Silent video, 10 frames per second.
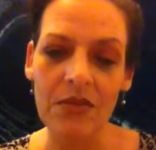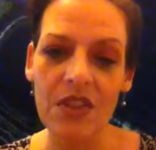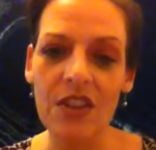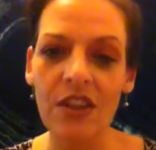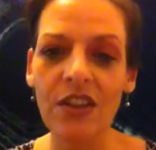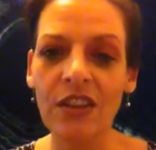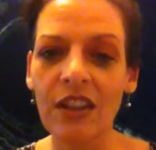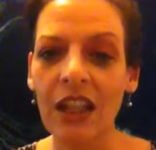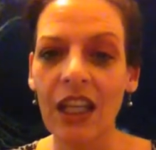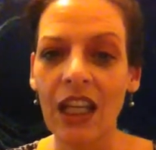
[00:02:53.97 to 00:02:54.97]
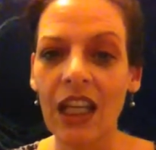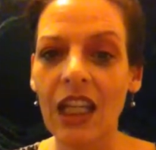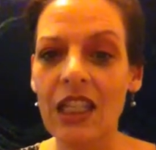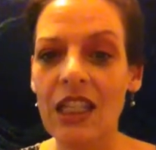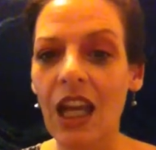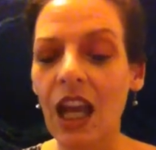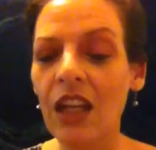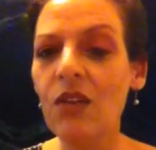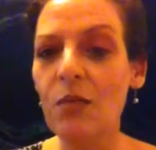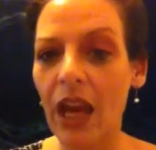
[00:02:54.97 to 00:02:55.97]
So it's kind
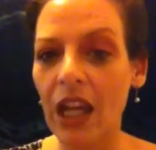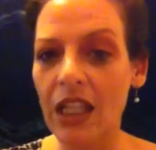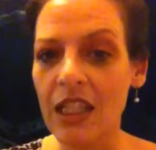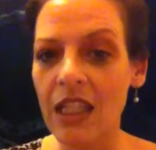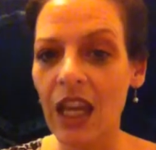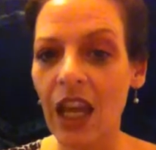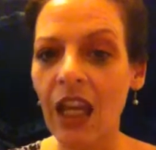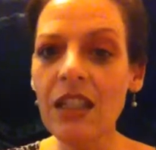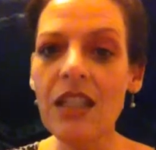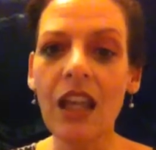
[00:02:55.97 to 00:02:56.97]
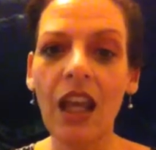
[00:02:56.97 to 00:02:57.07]
of a balancing act,